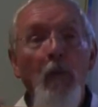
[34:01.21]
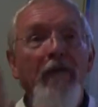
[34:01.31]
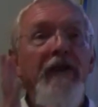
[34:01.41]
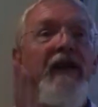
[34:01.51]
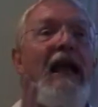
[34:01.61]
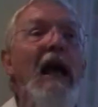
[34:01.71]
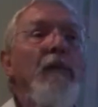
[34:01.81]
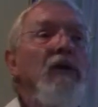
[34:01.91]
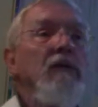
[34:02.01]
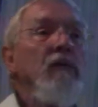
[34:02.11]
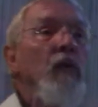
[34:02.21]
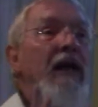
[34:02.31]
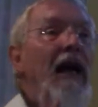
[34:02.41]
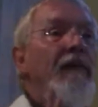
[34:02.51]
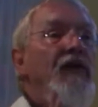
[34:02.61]
we're in the gap. We
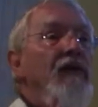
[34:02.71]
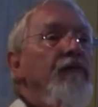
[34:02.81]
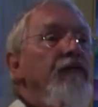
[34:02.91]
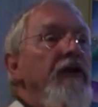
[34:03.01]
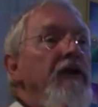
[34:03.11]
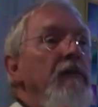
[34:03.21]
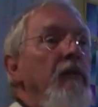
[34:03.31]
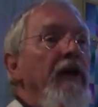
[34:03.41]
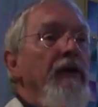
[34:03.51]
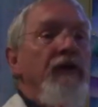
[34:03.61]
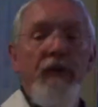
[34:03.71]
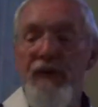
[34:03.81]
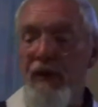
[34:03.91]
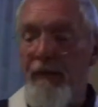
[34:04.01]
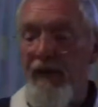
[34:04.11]
have some freedom. We can do
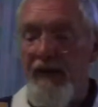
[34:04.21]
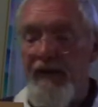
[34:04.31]
something